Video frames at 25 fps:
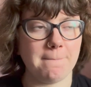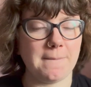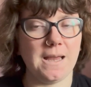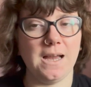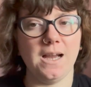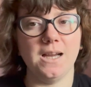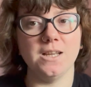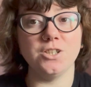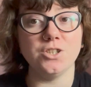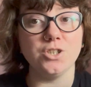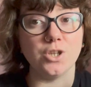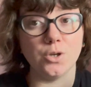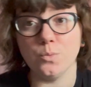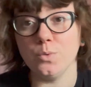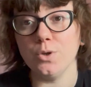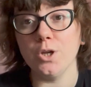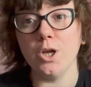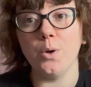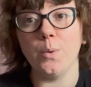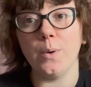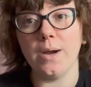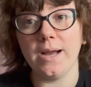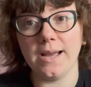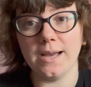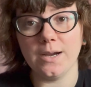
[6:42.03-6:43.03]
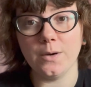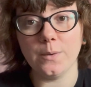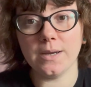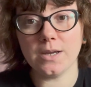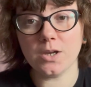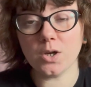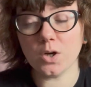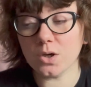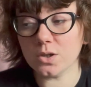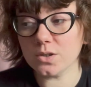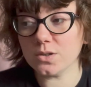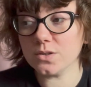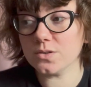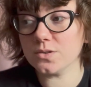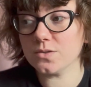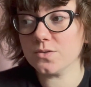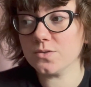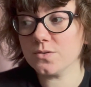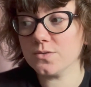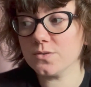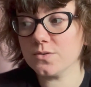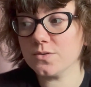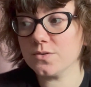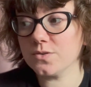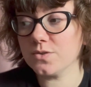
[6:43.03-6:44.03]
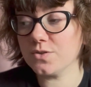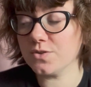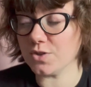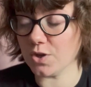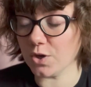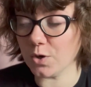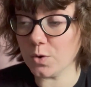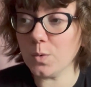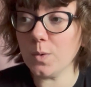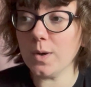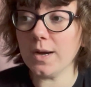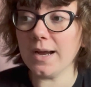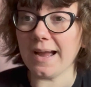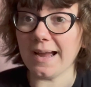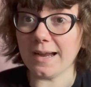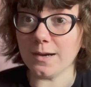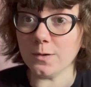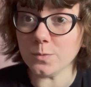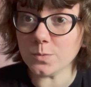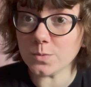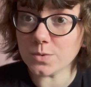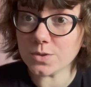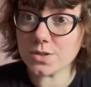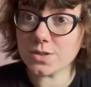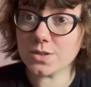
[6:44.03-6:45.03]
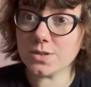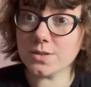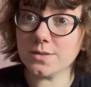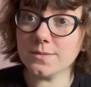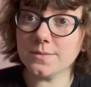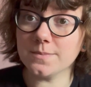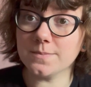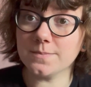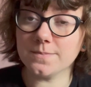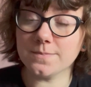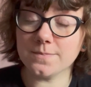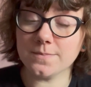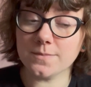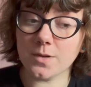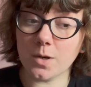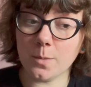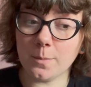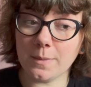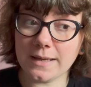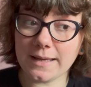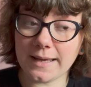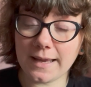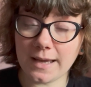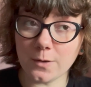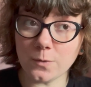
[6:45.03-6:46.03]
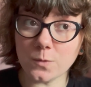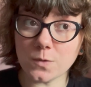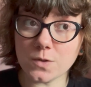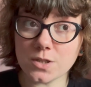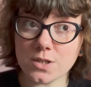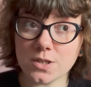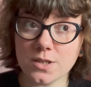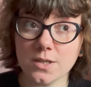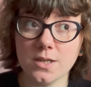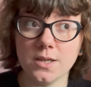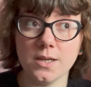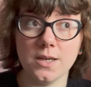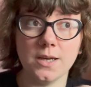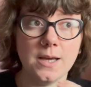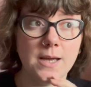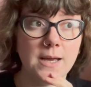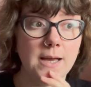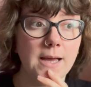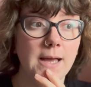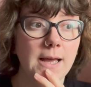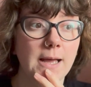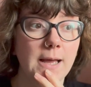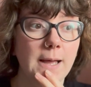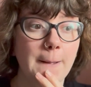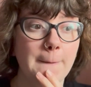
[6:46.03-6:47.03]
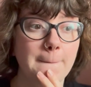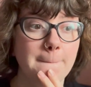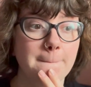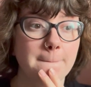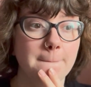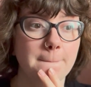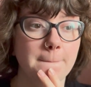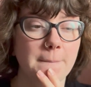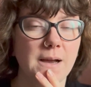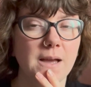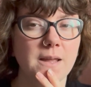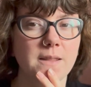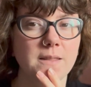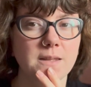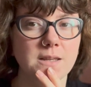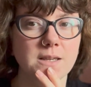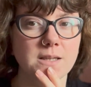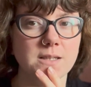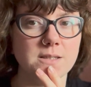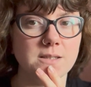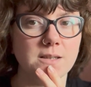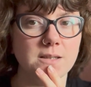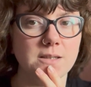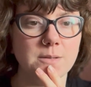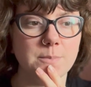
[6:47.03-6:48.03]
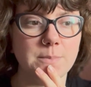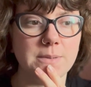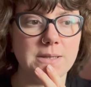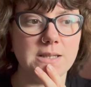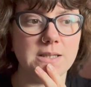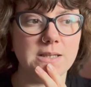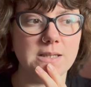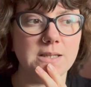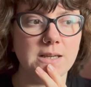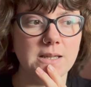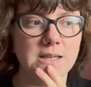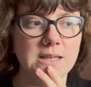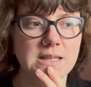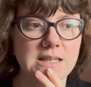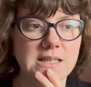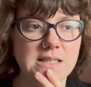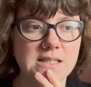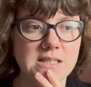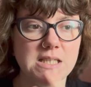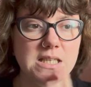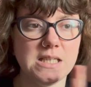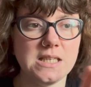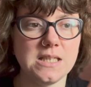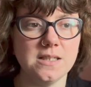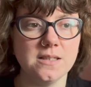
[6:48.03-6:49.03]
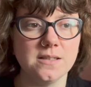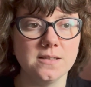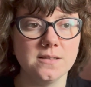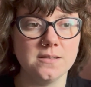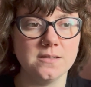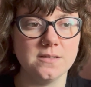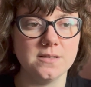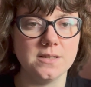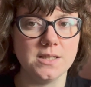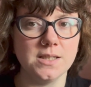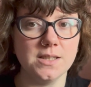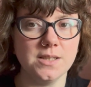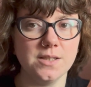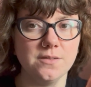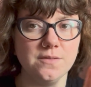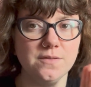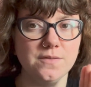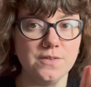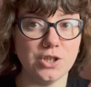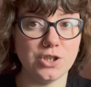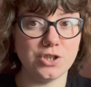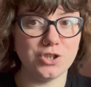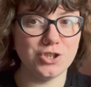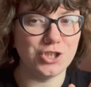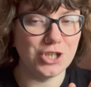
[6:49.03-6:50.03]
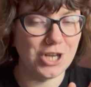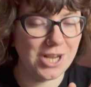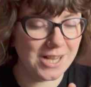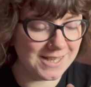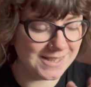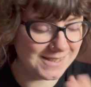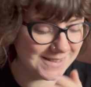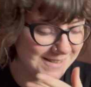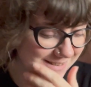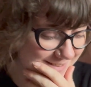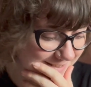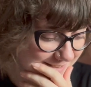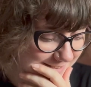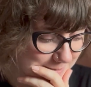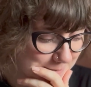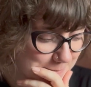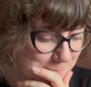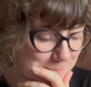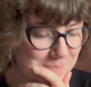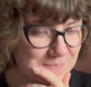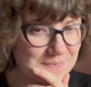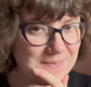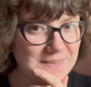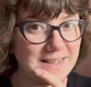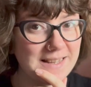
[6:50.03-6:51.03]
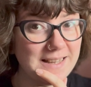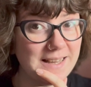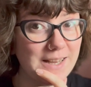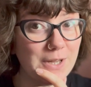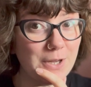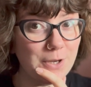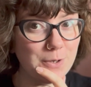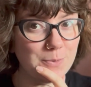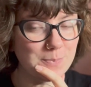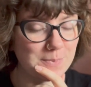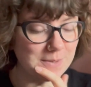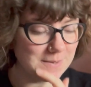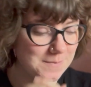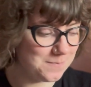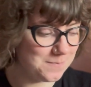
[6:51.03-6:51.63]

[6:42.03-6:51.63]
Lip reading: I don't know how I got so out on my count, but I think it's going to be an easy fudge. I hope.